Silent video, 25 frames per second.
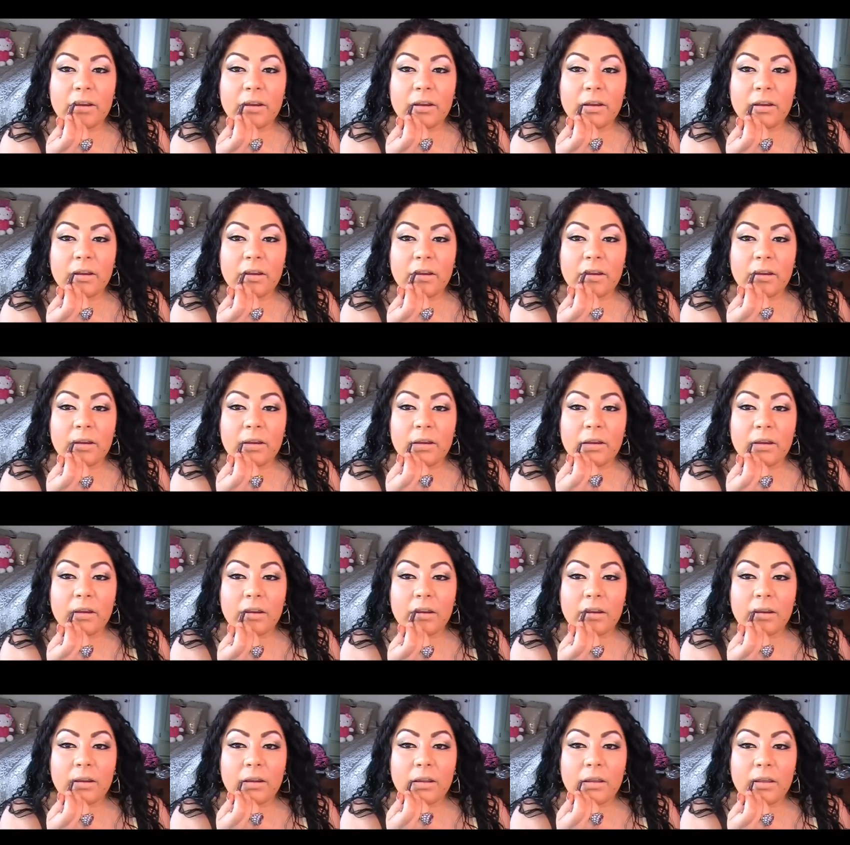
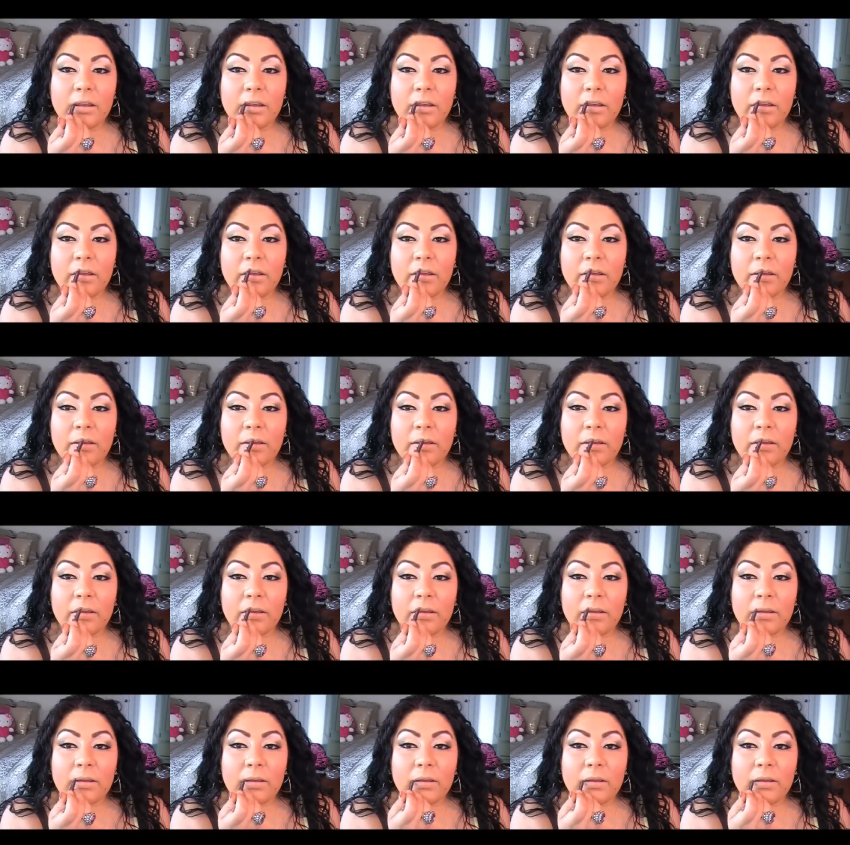Nobody speaks.